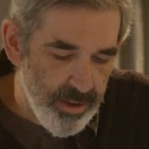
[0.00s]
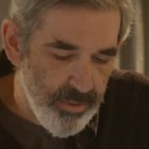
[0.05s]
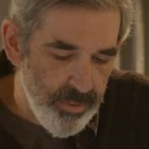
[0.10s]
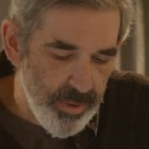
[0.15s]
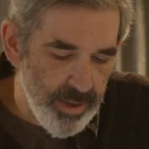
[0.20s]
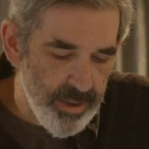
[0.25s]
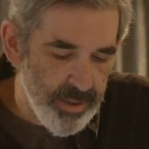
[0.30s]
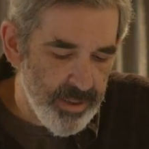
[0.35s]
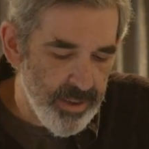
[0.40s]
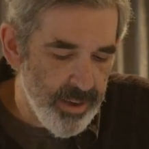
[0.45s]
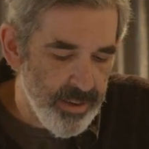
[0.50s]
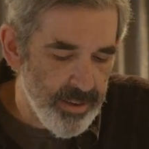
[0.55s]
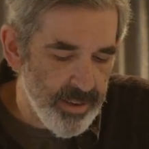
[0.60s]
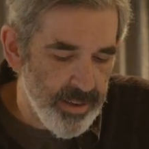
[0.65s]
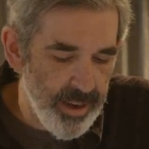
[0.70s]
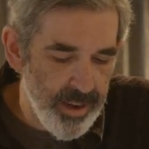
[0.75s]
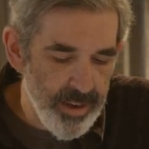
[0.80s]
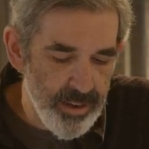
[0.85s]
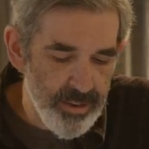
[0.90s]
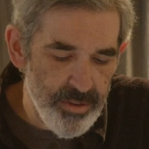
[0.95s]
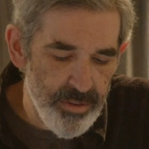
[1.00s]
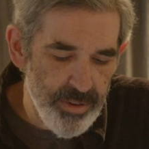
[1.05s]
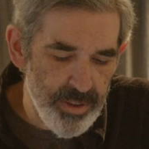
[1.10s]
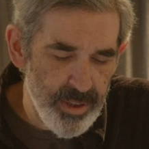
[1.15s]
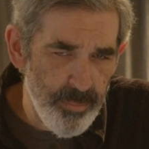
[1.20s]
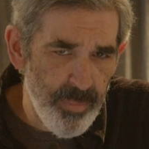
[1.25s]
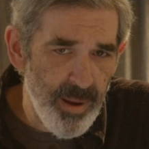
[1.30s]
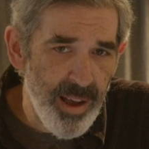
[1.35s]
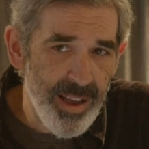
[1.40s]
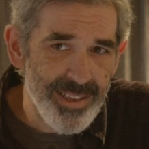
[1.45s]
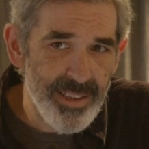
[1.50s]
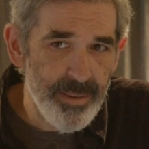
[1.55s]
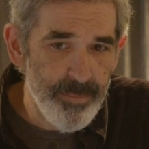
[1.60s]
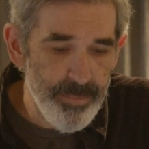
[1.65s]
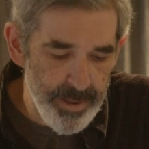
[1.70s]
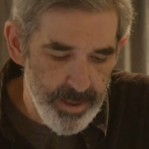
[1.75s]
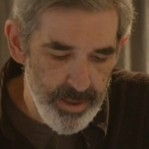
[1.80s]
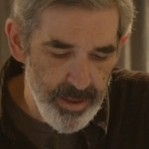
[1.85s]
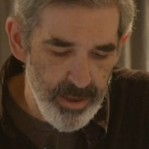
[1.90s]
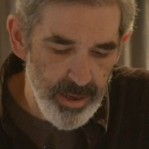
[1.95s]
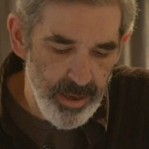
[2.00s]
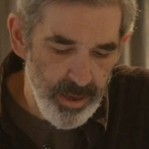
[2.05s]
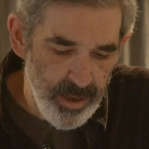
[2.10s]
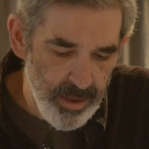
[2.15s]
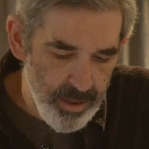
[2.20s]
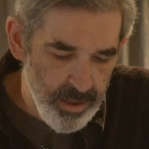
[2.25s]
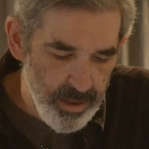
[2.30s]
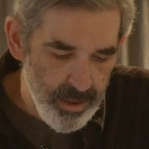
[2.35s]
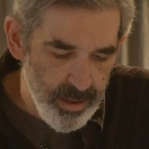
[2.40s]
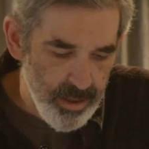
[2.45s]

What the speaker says: we discussed cancer as a possibility,